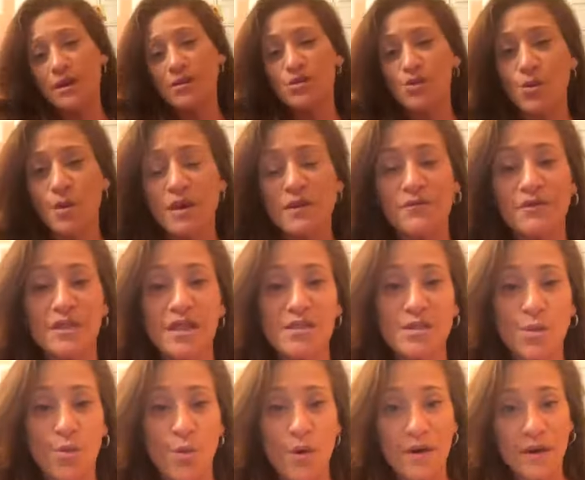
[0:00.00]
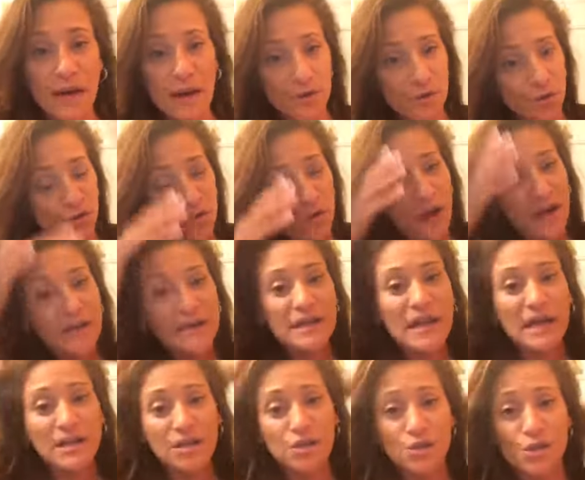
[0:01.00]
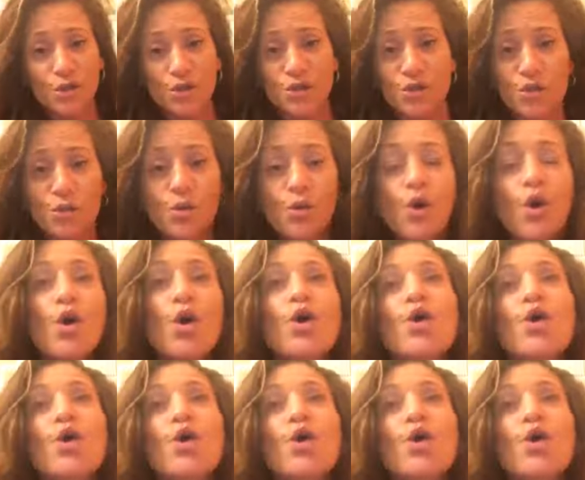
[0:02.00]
out so what if it doesn't work out you try again until you